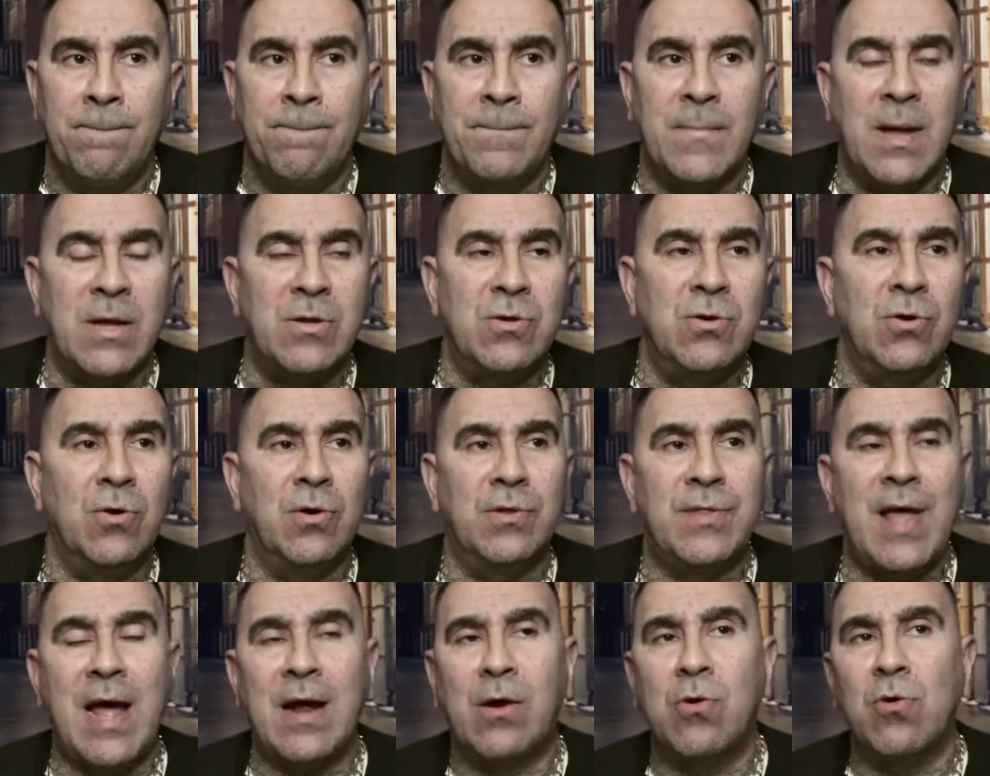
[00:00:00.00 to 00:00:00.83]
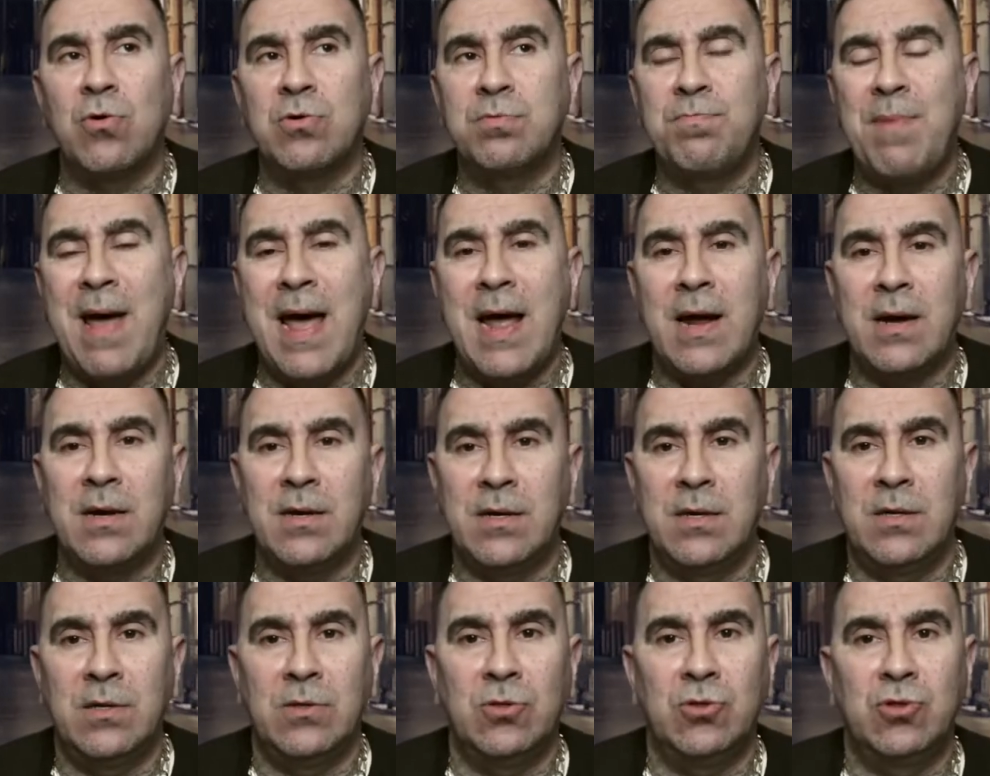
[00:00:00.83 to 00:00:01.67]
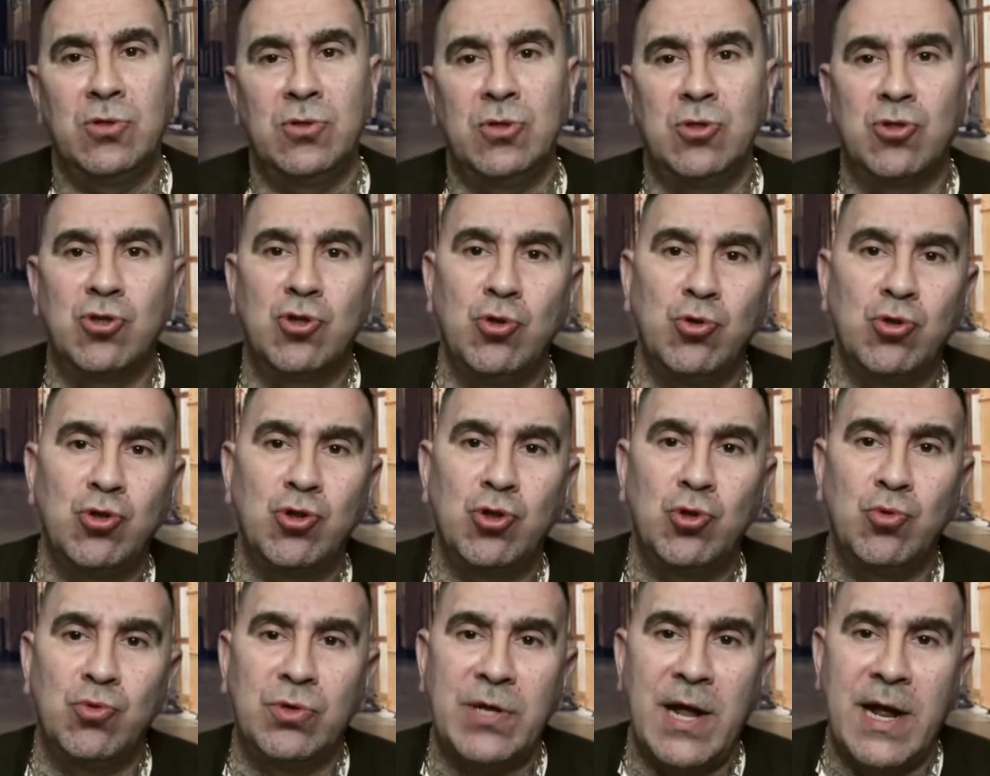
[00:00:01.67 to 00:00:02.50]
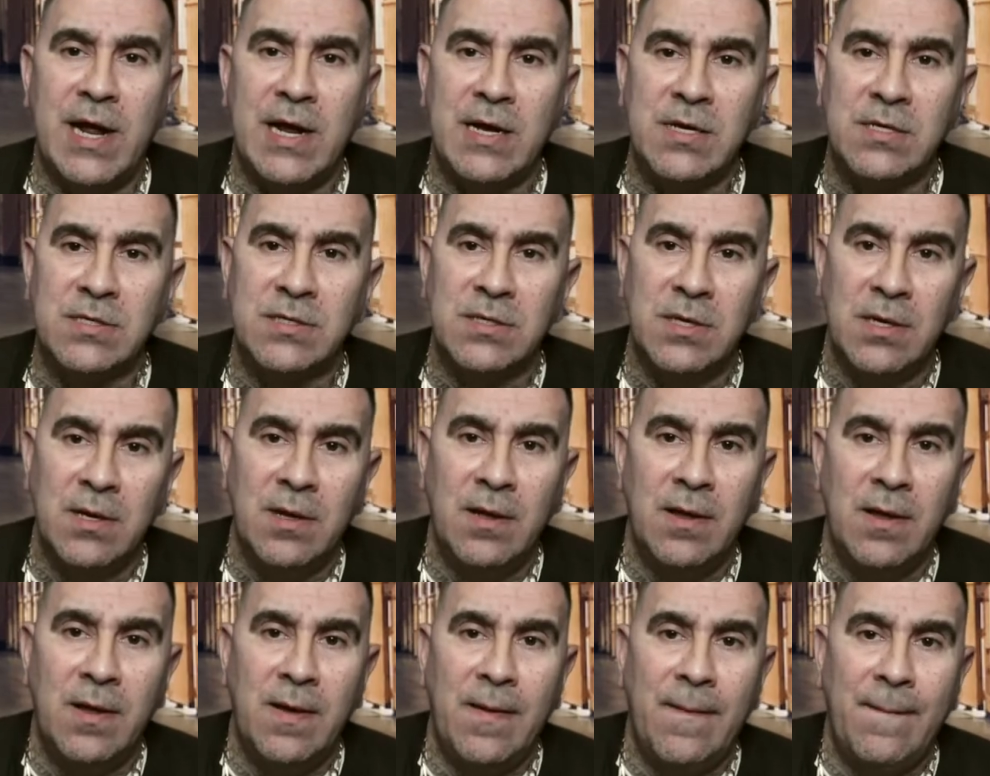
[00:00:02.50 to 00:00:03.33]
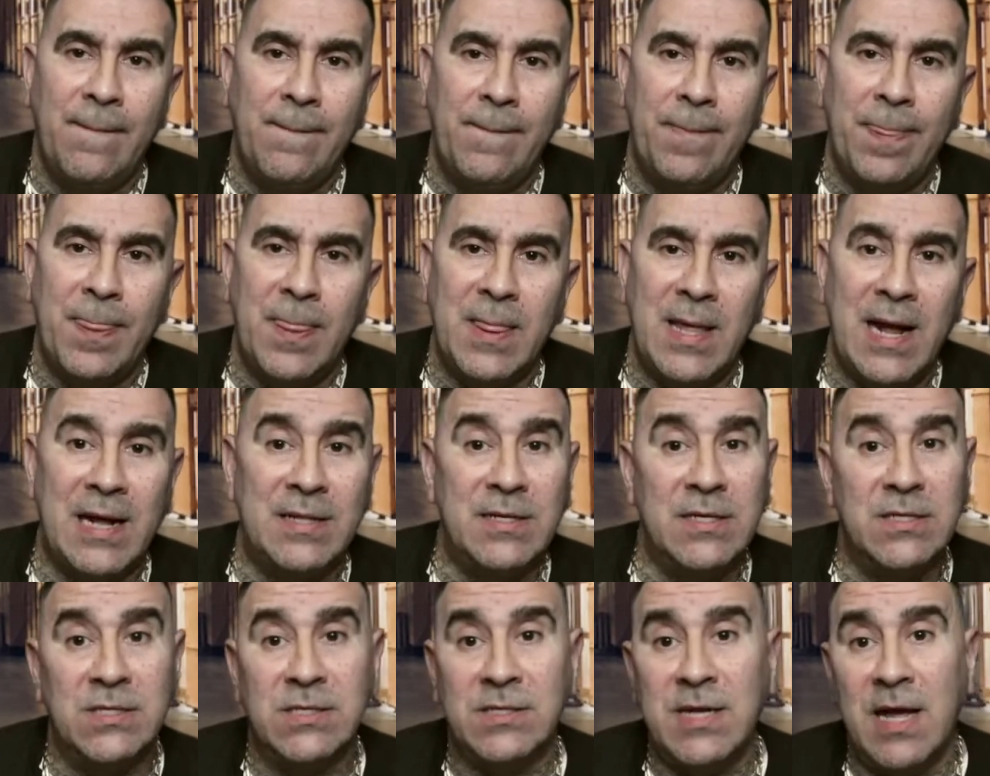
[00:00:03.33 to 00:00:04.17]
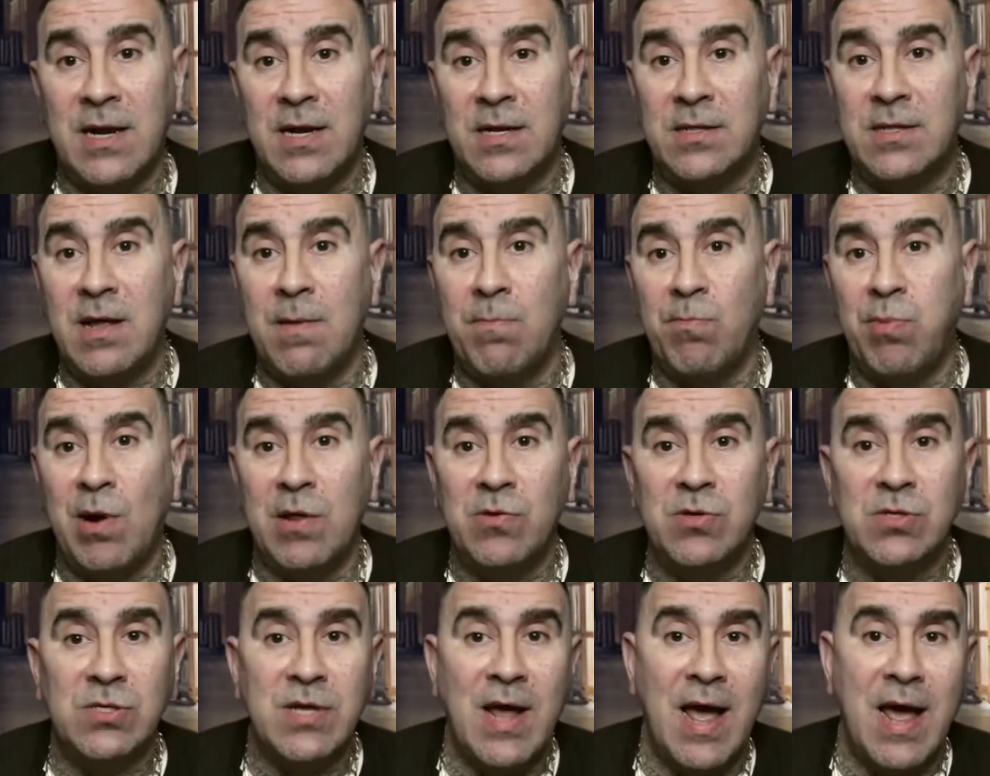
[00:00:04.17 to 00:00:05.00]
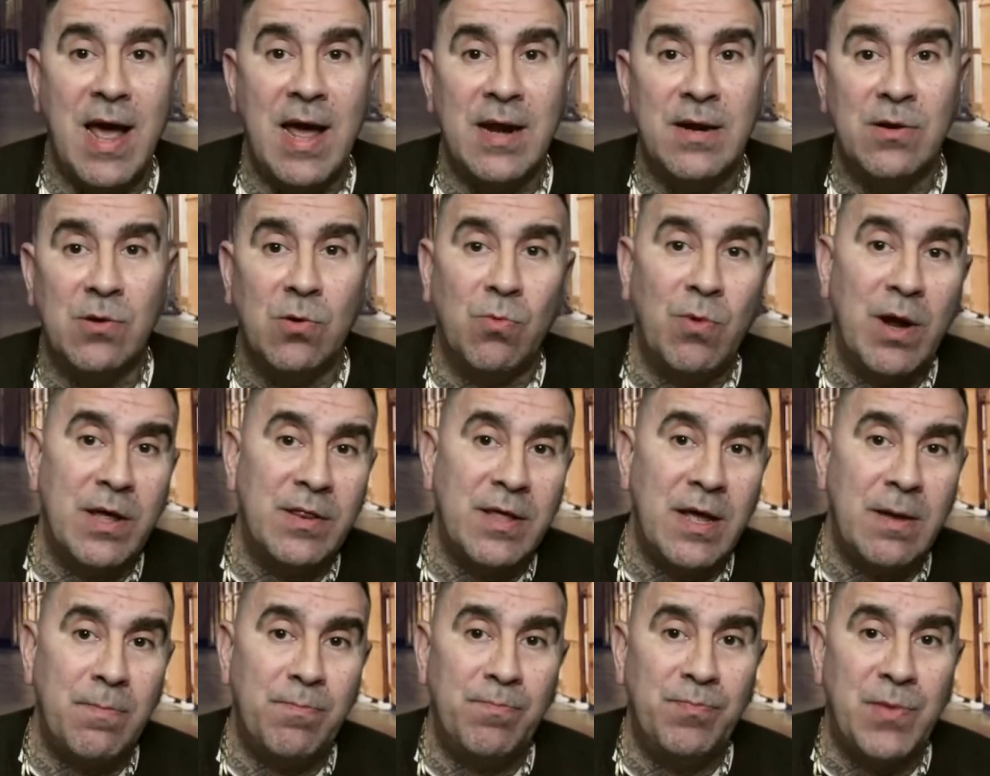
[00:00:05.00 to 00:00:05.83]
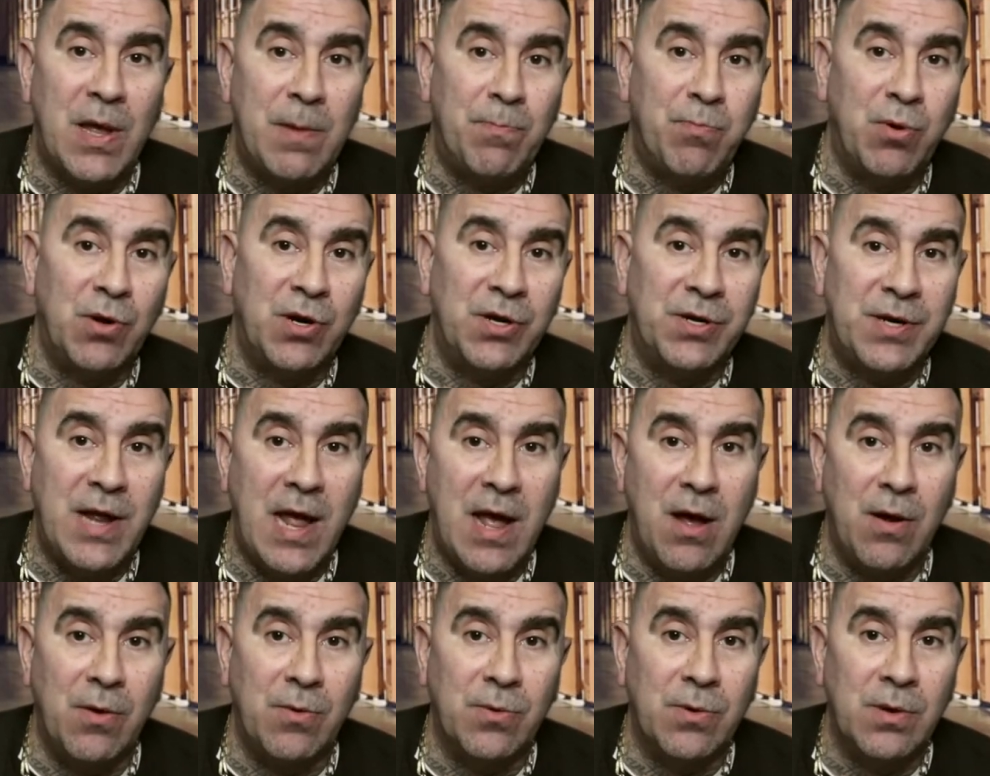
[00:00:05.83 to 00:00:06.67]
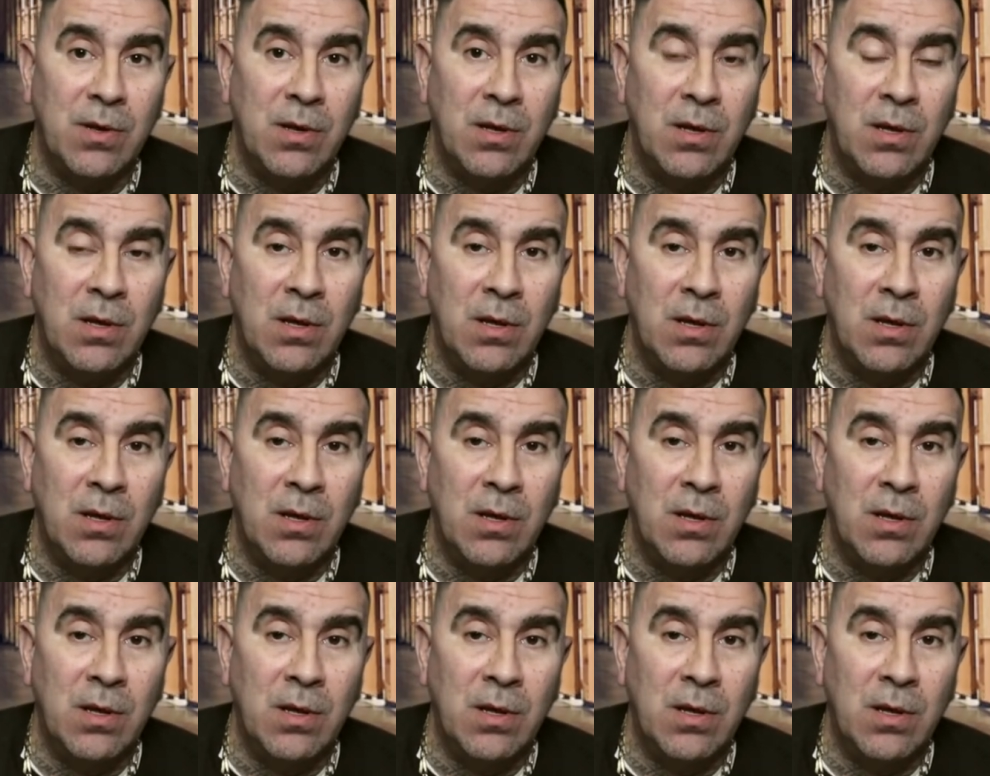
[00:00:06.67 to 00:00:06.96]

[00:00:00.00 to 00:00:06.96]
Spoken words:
And you know, and that goes back to the Zoot Suit days and the aesthetic them brothers had and the way they put it down.